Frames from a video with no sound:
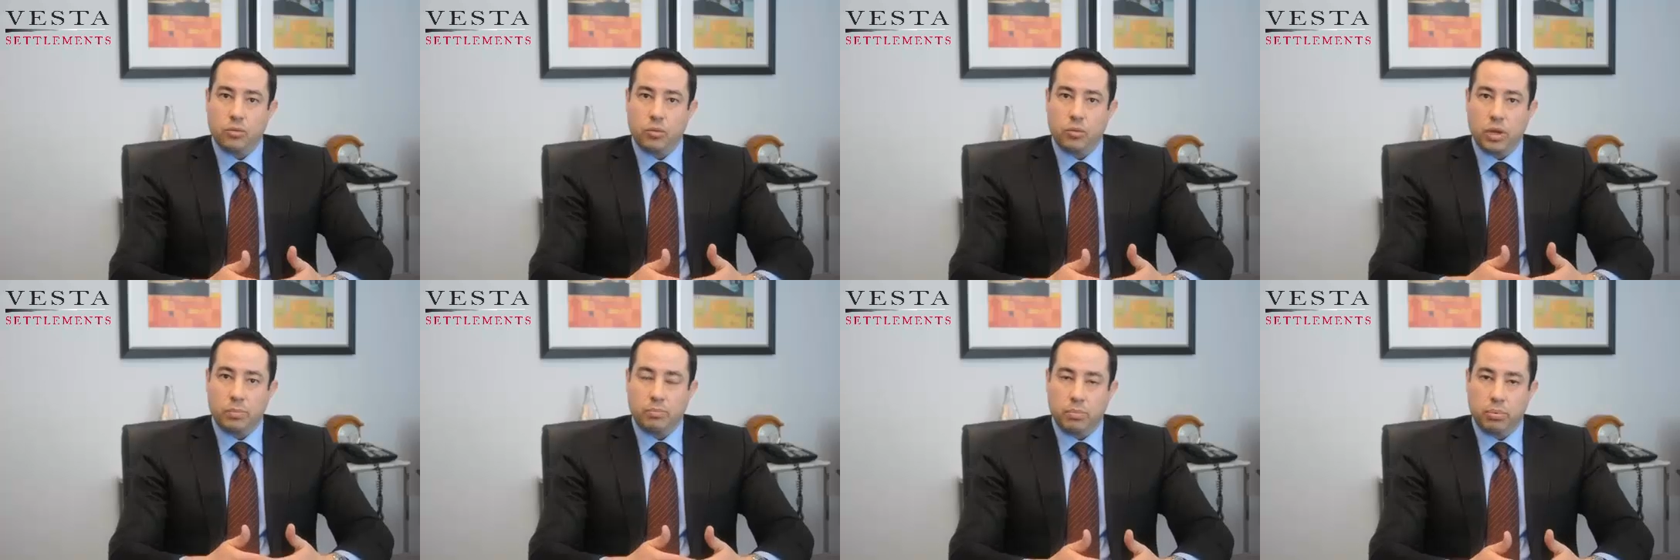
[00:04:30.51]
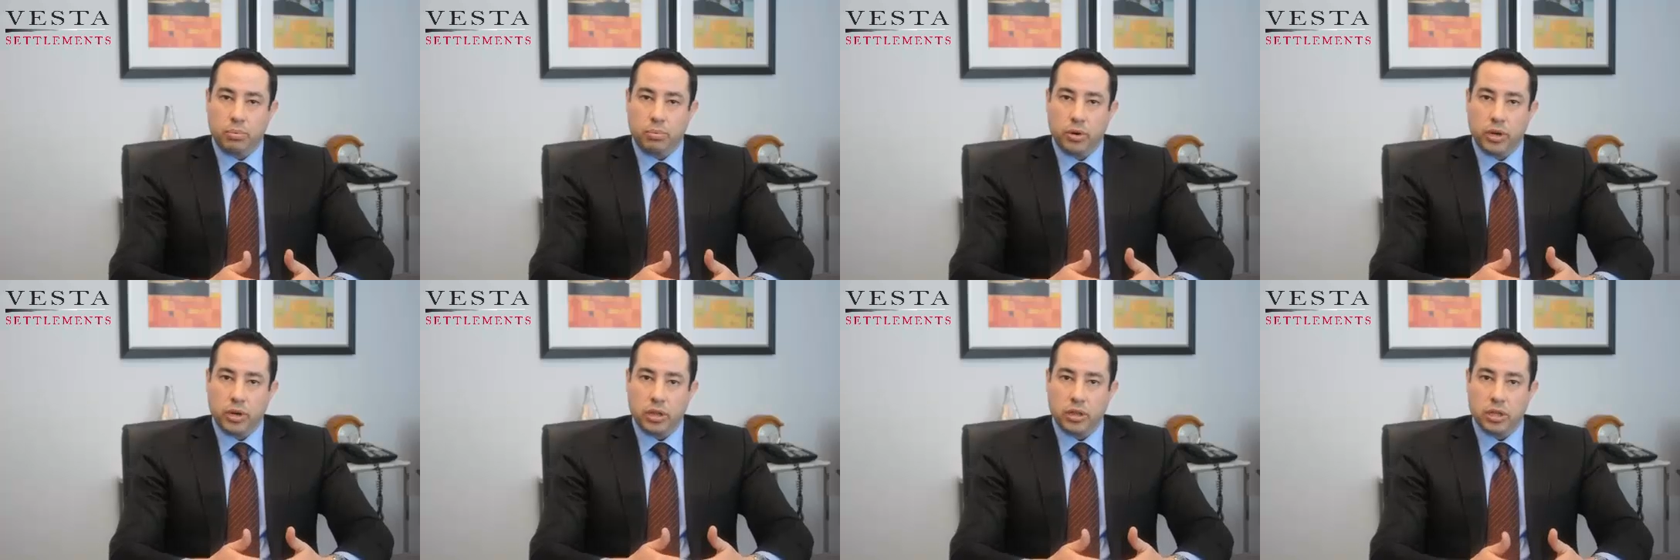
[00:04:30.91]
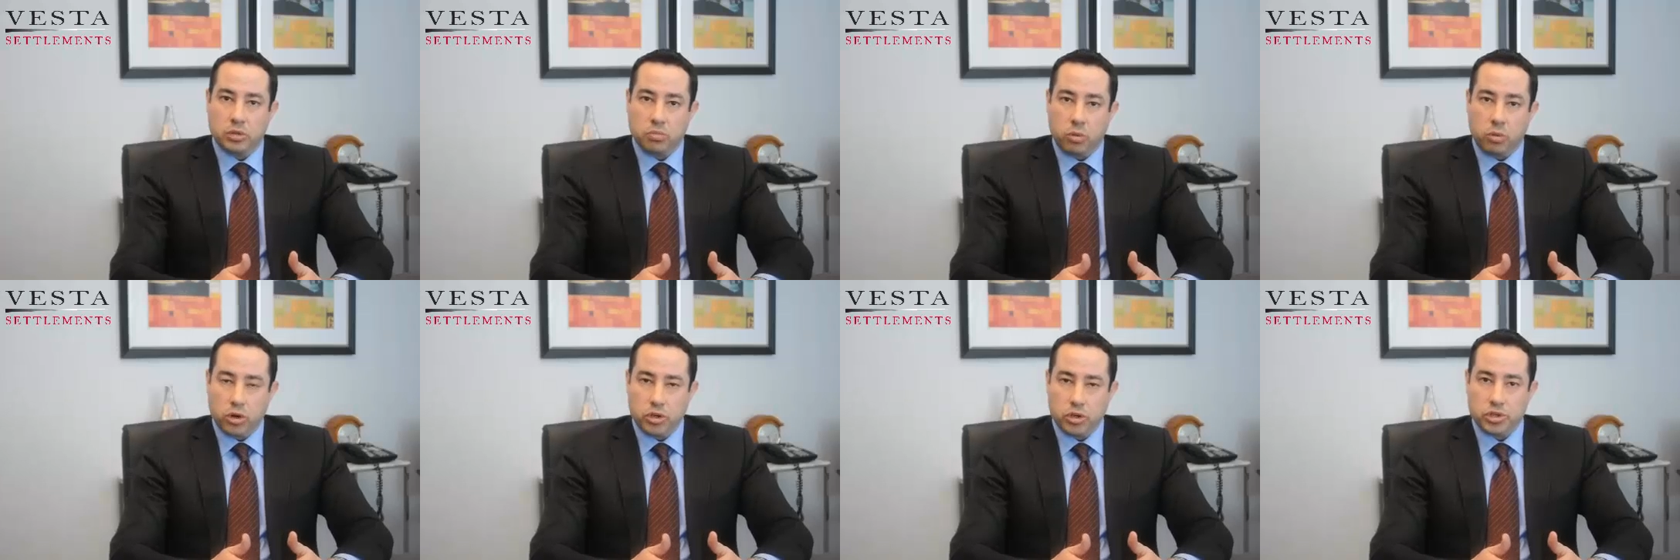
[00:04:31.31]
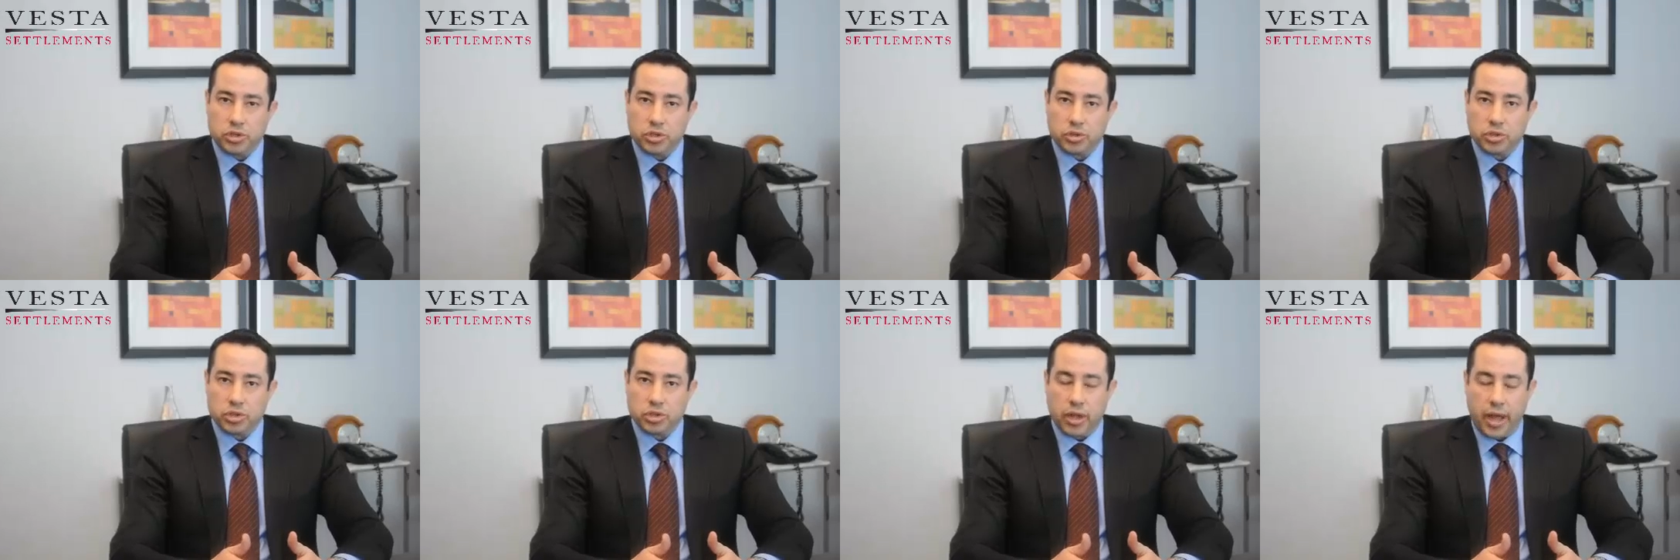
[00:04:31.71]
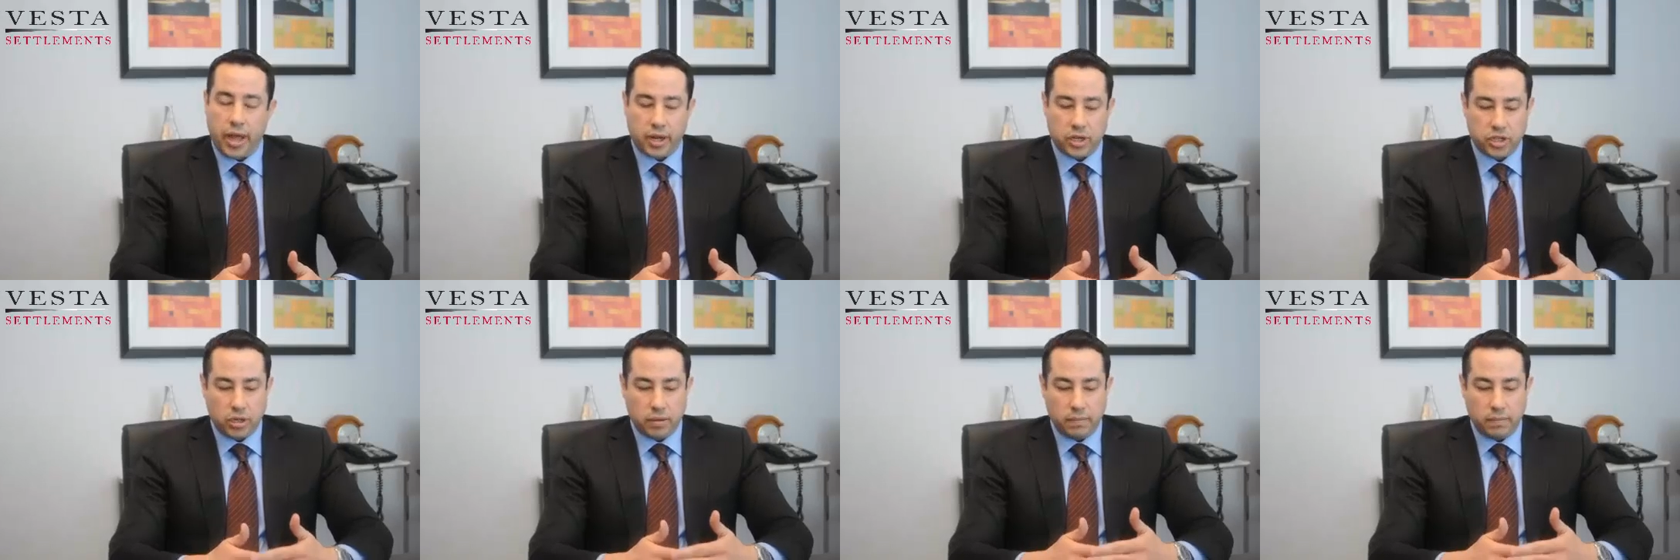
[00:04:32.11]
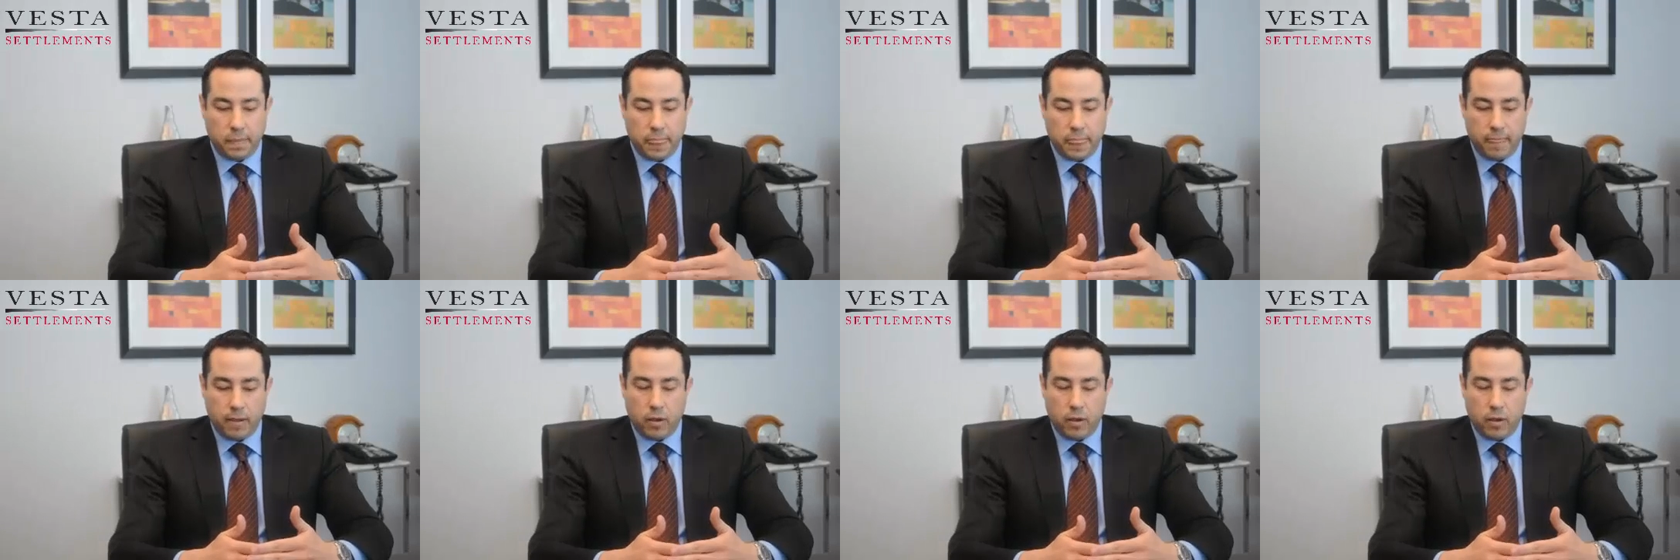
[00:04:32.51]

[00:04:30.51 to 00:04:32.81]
and we put in this purchaser's election